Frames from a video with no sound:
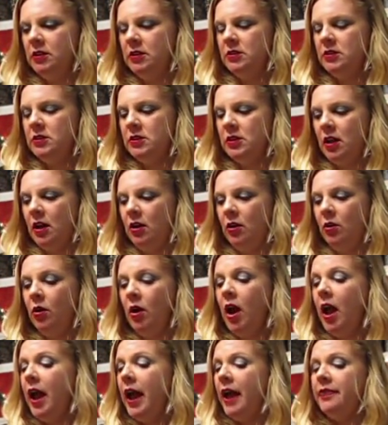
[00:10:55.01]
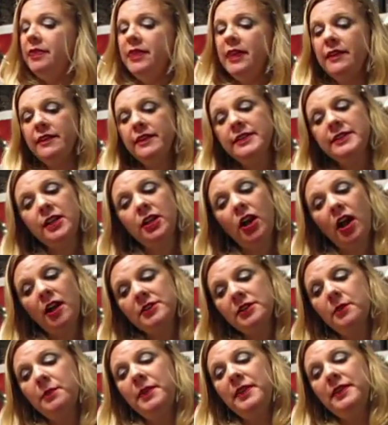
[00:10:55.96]
So, and then this could
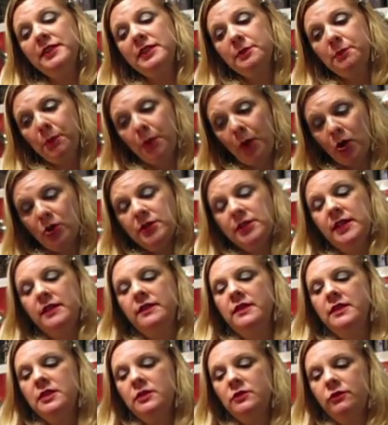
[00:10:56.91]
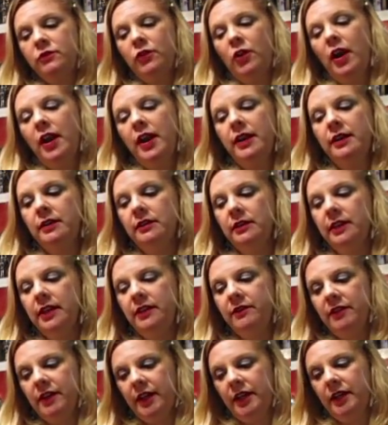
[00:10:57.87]
also be this person, this friend
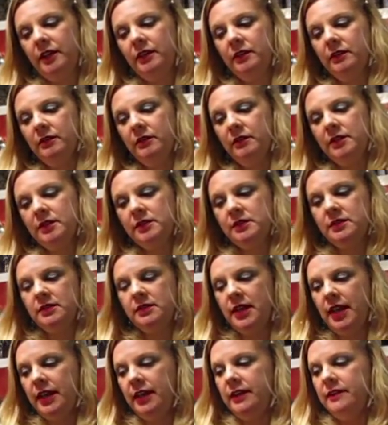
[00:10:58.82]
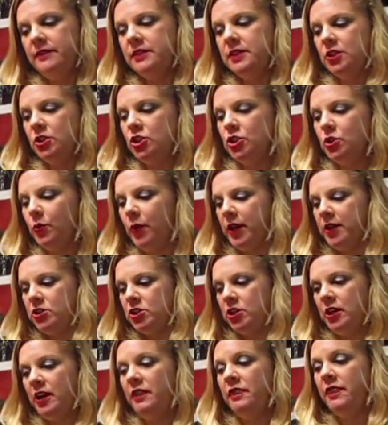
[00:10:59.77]
leaving this negative
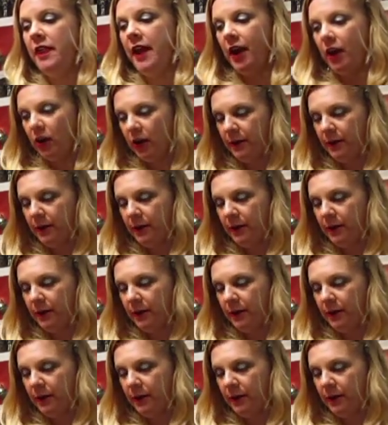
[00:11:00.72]
situation and they're